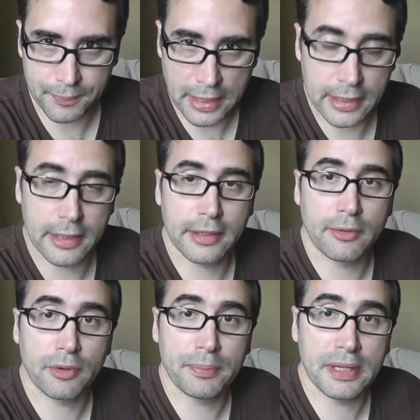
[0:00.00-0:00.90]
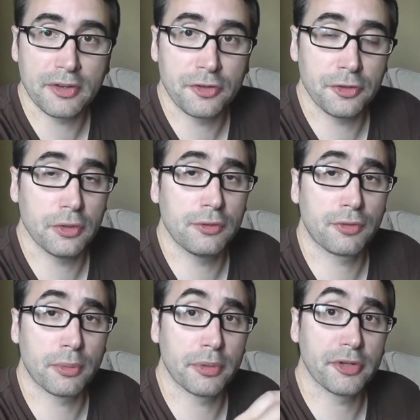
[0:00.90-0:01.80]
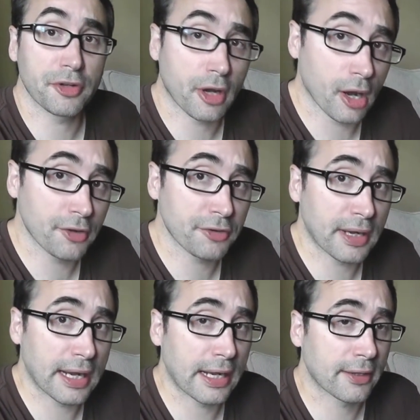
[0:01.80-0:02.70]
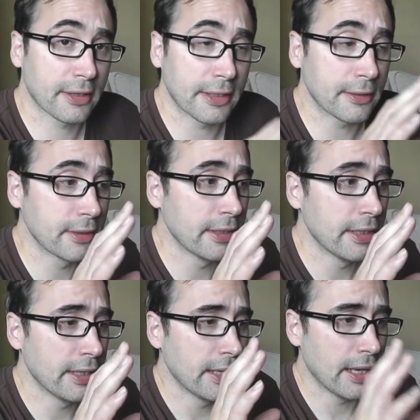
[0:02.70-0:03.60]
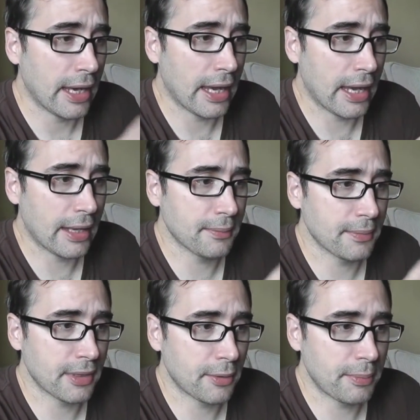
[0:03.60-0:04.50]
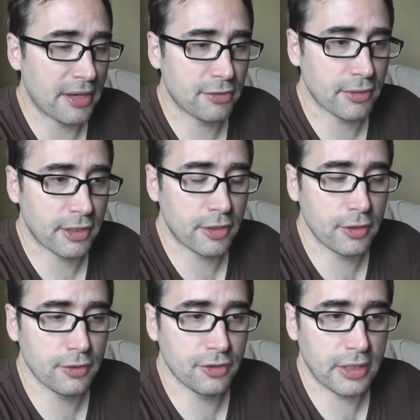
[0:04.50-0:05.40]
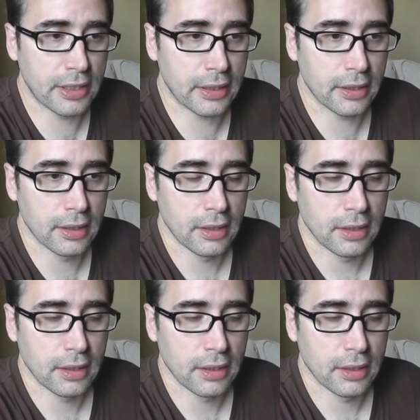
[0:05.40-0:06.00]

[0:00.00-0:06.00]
And they were being sued for breach of contract, and they were basically accusing